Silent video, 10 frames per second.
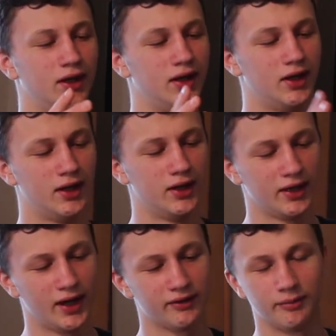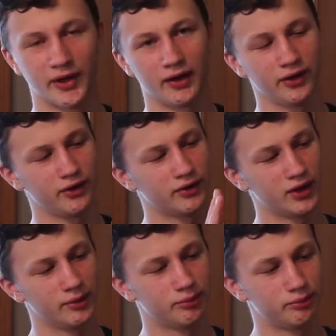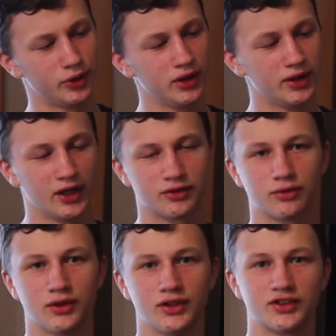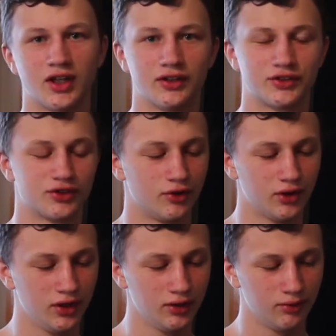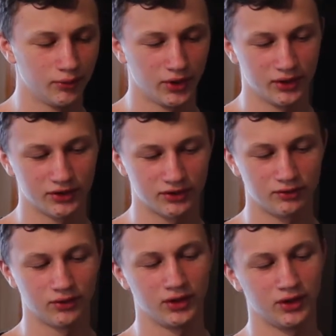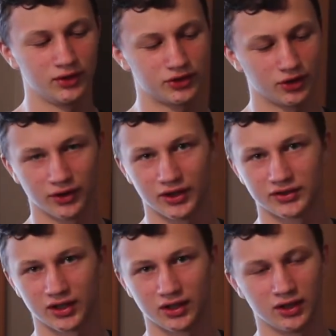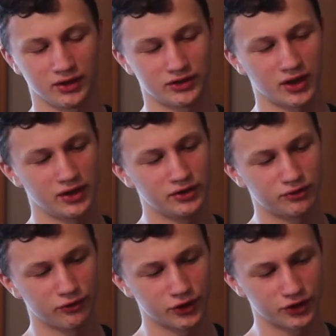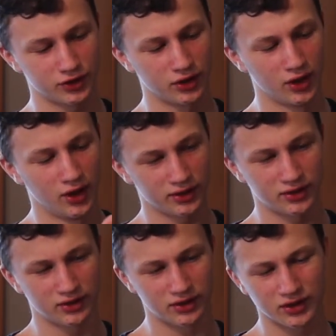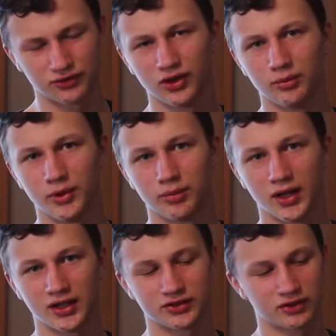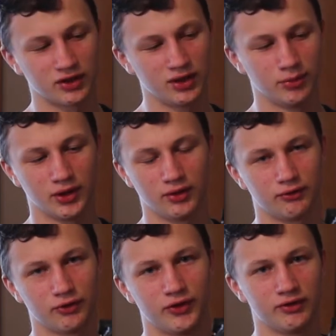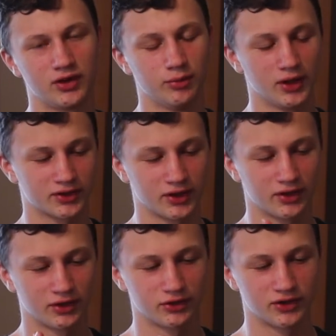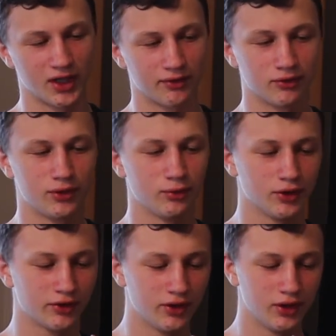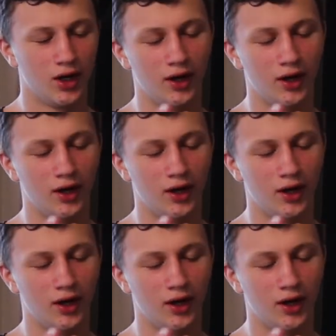I have the battery grip, pretty nice one. It's not the Sony, but it doesn't really show that it's like a Chinese version. It does feel a bit plasticky, but for 50 bucks I think it's definitely worth it.